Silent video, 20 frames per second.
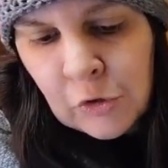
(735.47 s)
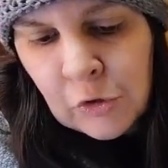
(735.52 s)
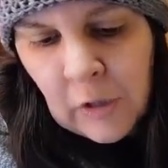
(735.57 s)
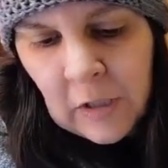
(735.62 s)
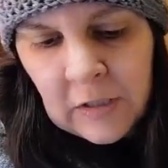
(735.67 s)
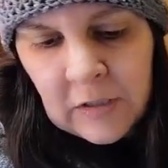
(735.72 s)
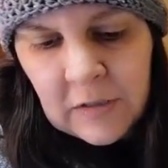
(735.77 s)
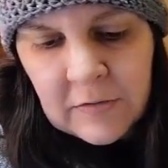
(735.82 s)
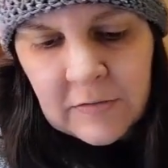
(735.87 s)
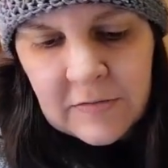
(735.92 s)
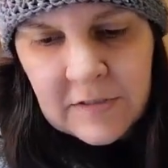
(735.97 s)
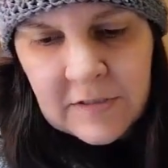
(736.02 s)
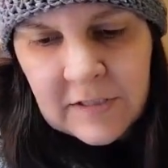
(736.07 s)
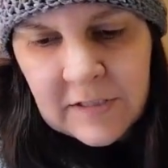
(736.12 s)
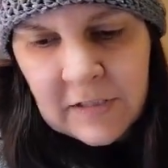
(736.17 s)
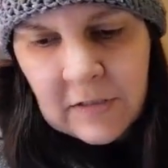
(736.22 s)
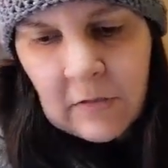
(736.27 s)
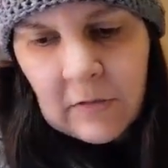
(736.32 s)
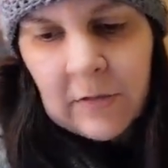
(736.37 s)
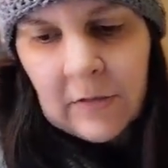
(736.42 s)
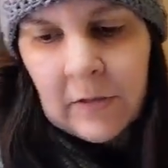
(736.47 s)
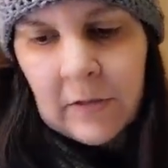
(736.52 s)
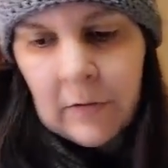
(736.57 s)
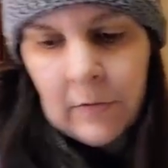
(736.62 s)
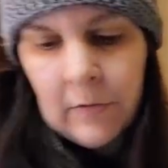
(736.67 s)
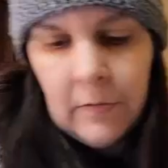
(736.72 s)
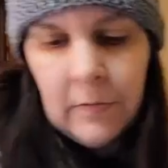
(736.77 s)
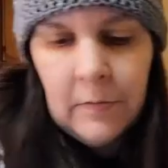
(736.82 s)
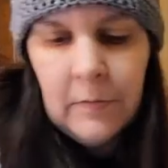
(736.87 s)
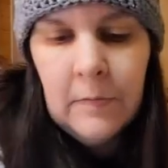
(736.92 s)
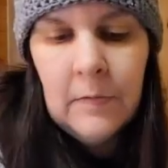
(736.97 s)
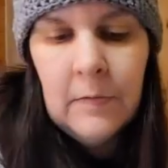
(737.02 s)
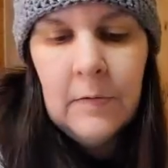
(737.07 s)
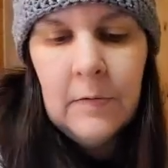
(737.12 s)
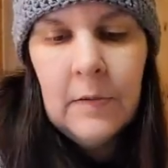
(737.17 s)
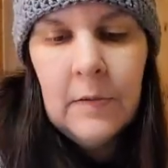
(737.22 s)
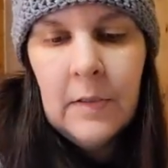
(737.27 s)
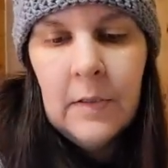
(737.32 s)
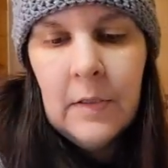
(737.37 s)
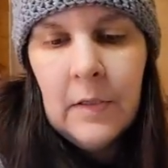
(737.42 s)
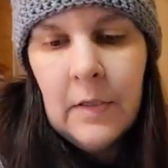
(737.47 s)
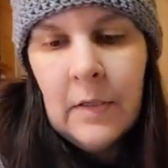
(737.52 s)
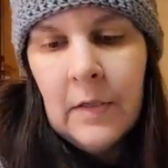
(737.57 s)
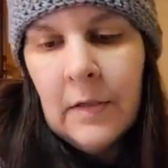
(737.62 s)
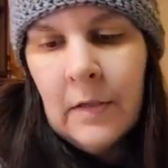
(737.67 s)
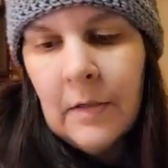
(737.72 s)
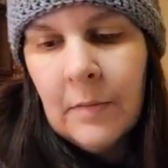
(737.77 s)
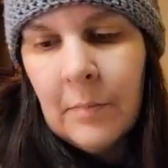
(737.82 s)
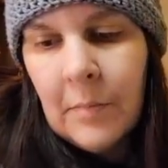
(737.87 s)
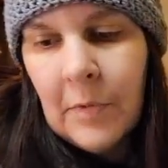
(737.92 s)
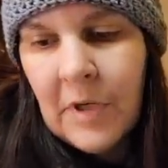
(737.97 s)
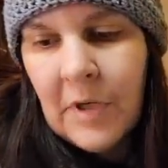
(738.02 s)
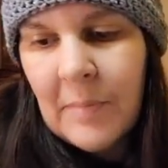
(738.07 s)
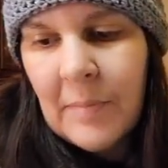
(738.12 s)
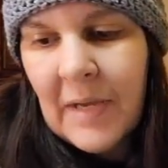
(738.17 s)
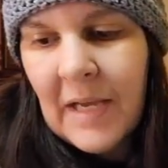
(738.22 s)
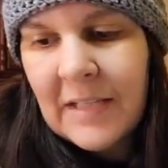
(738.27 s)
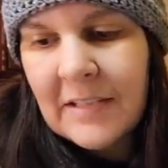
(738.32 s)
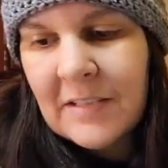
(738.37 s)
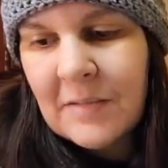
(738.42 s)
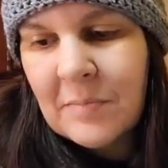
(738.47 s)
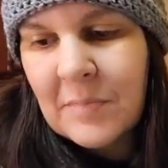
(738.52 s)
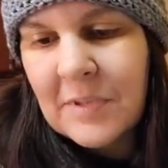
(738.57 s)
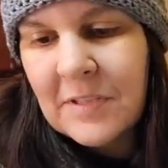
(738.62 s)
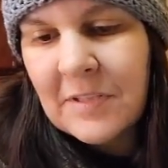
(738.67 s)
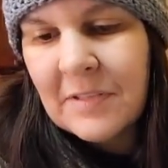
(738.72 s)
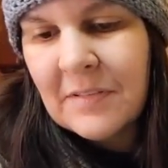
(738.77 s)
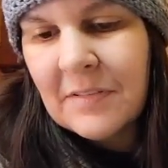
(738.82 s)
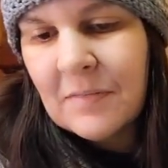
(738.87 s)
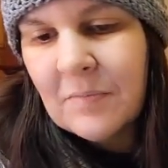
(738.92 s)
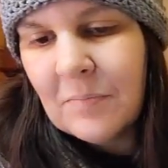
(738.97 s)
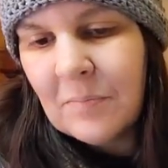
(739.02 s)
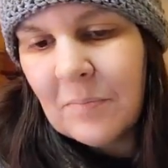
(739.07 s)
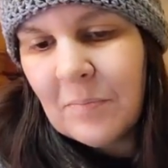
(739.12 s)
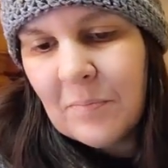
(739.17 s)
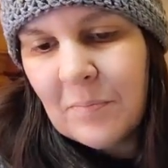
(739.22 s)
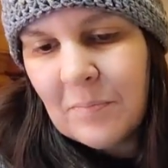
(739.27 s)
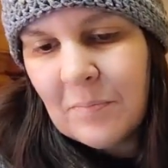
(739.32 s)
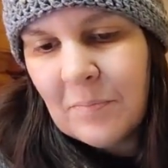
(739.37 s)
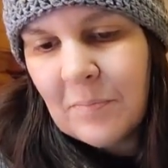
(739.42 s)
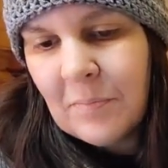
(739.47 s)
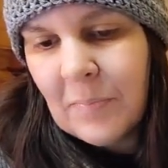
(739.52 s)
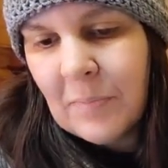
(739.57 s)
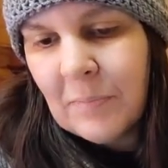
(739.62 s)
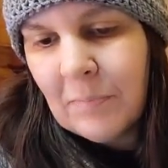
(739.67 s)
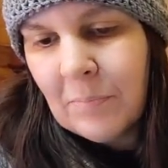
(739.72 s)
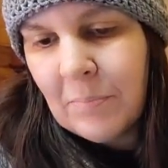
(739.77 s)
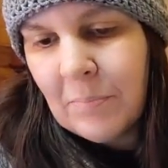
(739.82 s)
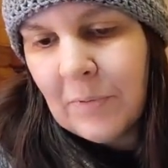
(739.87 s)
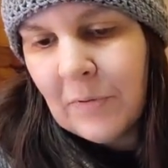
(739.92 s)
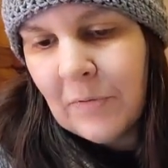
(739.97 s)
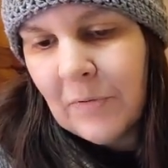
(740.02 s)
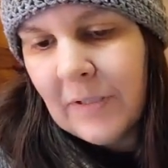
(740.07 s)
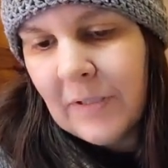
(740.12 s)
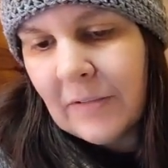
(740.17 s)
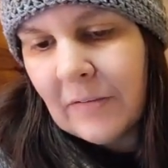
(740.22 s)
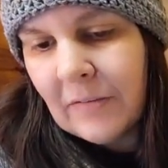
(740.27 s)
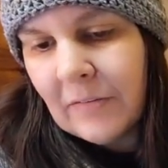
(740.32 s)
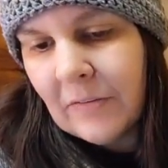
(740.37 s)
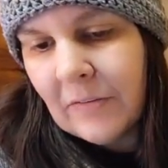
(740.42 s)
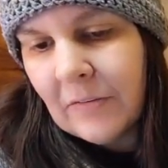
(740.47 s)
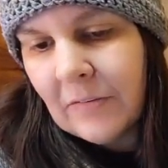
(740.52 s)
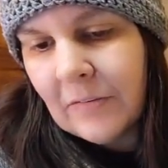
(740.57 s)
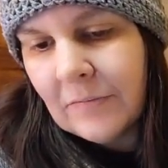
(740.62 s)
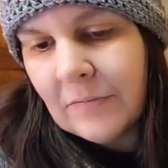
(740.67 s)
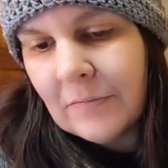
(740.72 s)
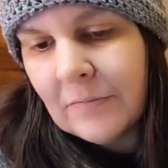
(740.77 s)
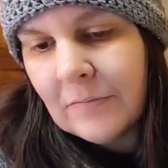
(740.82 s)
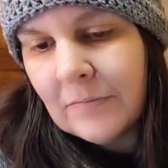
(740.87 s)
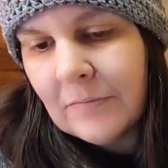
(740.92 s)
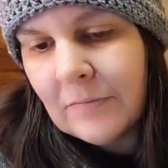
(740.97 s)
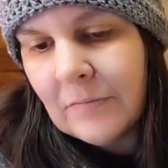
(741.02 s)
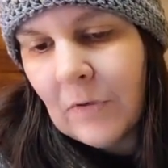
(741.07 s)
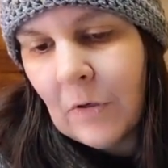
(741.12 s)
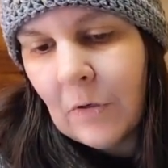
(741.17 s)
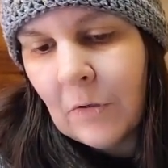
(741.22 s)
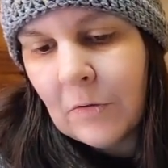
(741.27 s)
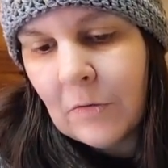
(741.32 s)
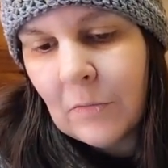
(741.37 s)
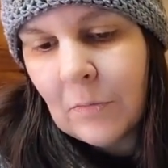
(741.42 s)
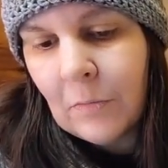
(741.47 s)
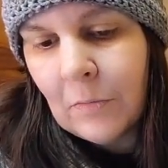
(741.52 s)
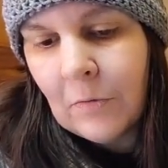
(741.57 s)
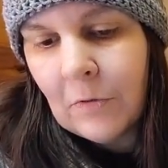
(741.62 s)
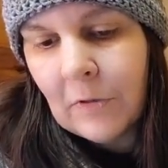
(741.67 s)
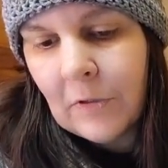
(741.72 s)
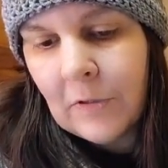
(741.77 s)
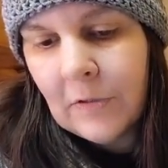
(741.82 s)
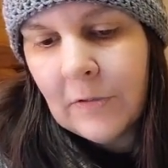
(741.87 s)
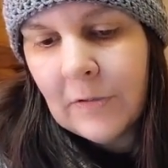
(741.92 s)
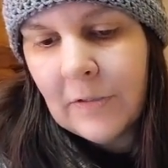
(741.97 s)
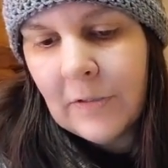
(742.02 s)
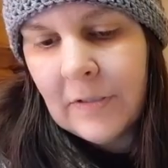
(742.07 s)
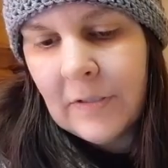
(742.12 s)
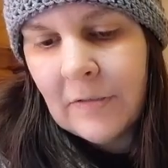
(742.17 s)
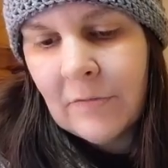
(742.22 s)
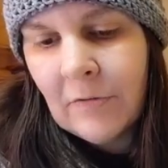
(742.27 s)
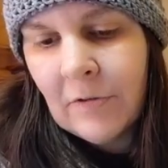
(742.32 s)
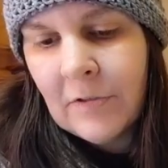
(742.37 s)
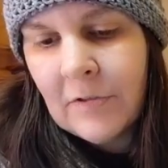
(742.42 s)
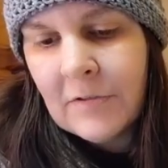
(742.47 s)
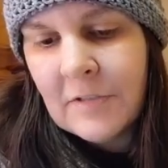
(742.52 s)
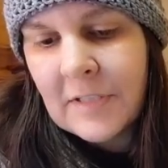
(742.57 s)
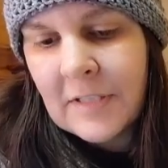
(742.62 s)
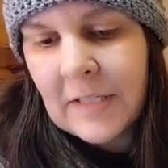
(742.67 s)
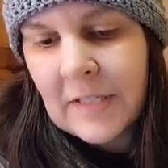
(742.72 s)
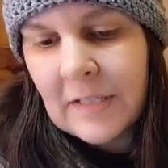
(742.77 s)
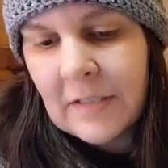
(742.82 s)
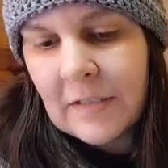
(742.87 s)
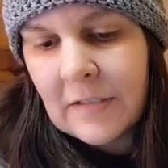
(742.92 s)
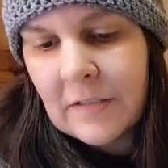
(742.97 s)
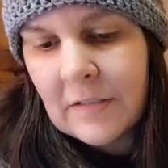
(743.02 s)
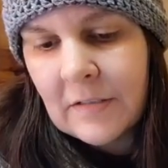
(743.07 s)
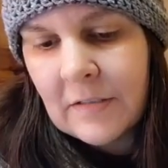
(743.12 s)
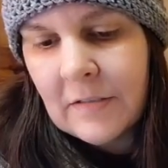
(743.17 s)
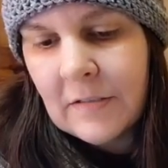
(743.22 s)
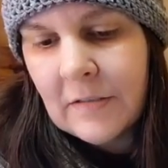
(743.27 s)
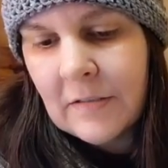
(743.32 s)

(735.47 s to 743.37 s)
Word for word: I don't even see it on here. Mary Maxim's Billings hardcore. I never understand it.